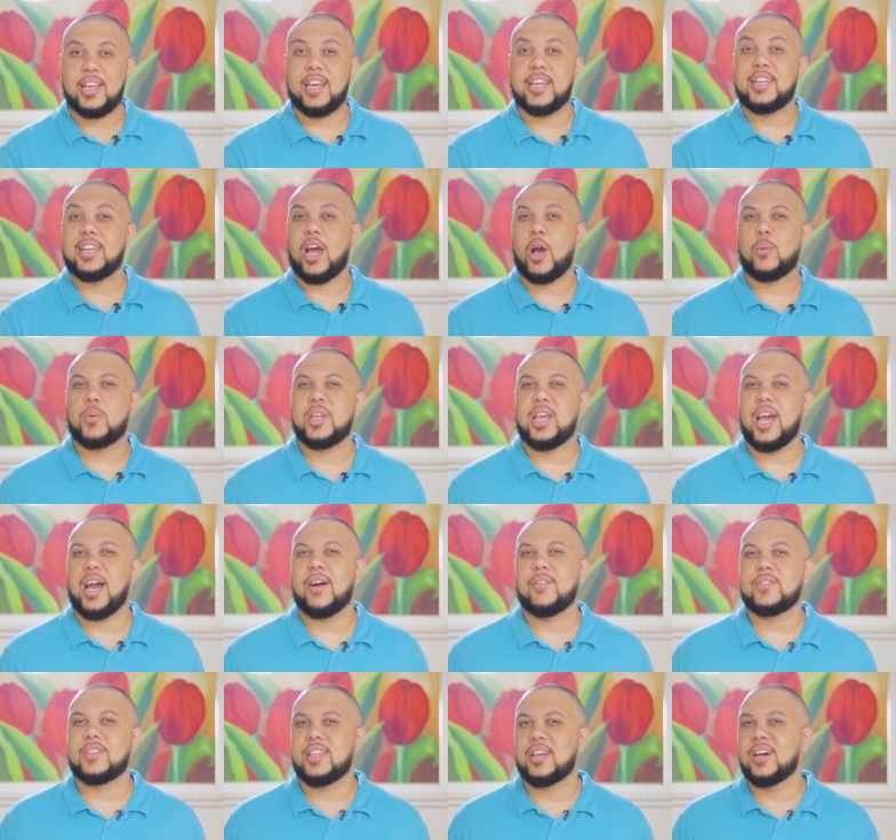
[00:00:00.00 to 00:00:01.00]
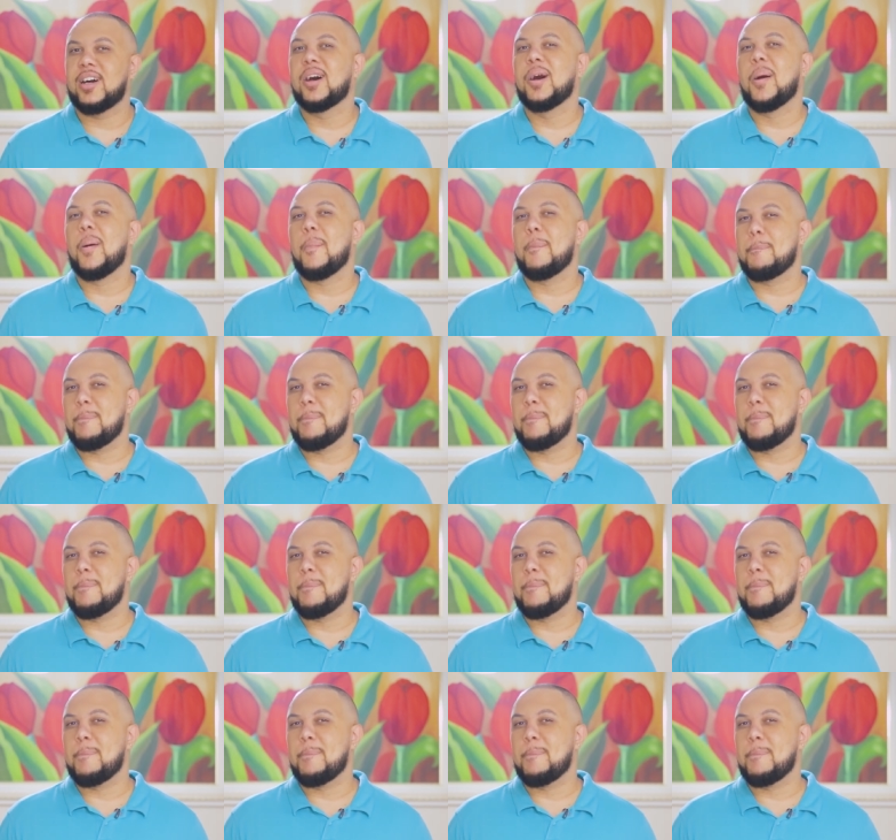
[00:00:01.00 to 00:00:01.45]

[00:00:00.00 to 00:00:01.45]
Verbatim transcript: and now we have the